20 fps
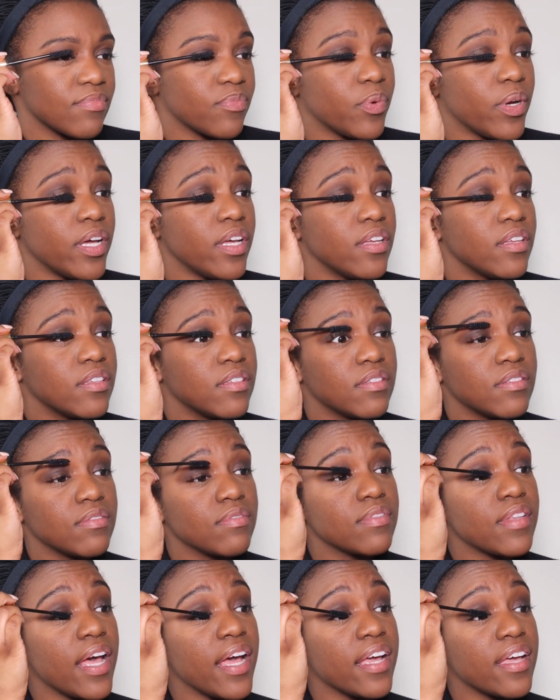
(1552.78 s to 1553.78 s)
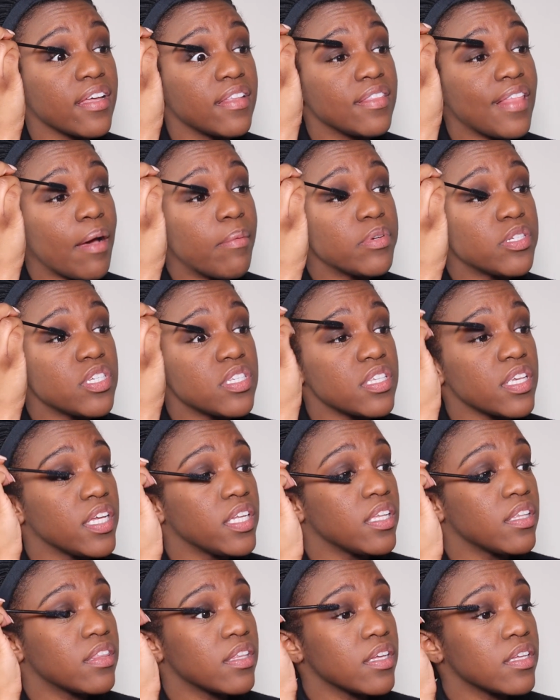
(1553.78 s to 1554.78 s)
What? Like, that was just
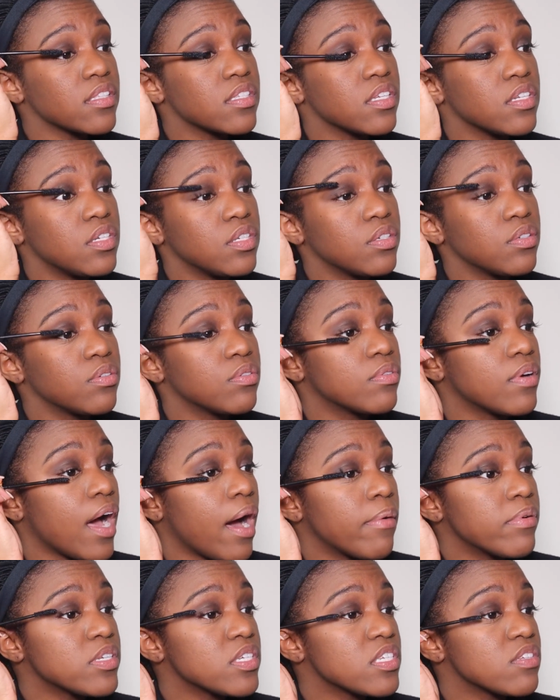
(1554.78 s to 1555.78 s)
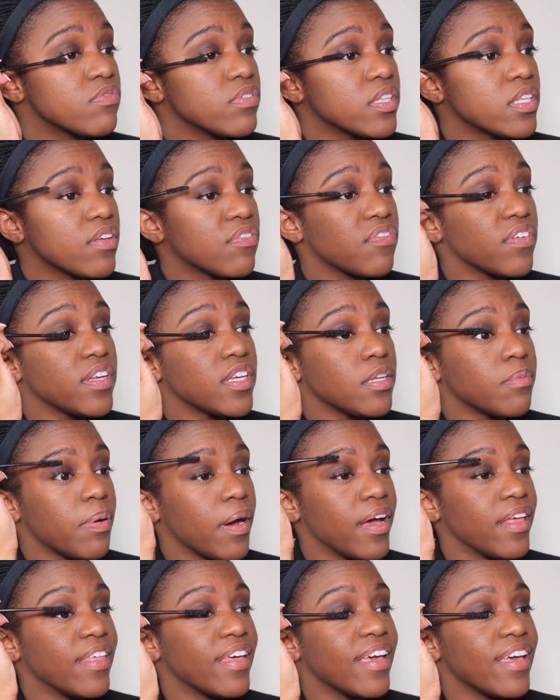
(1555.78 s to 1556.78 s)
anything to do. I was just really offended
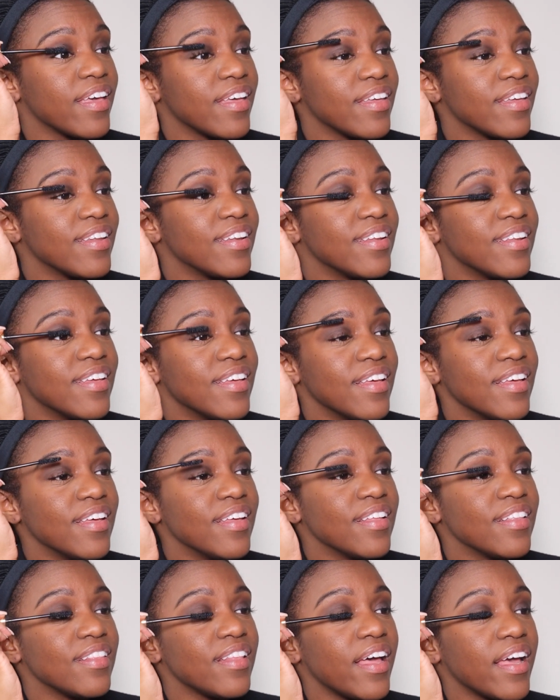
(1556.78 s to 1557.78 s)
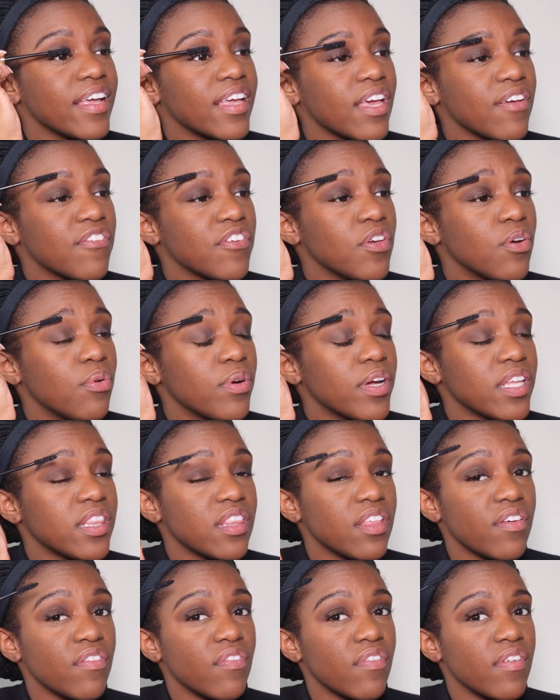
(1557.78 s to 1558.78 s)
by that. Like, if you don't
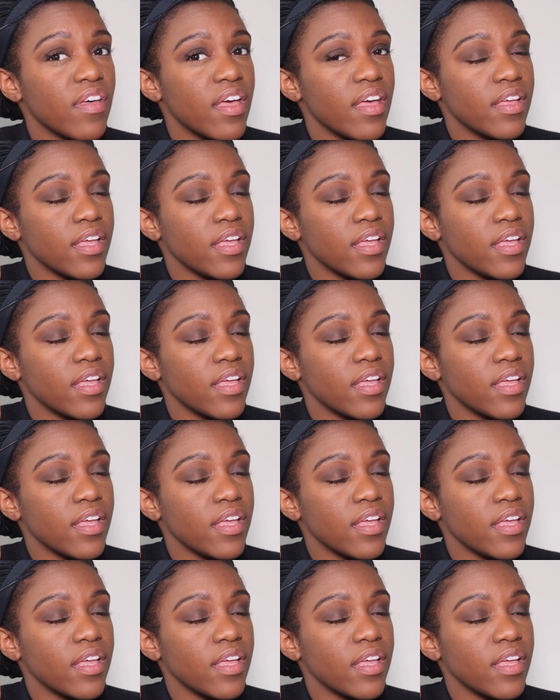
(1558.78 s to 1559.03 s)
get your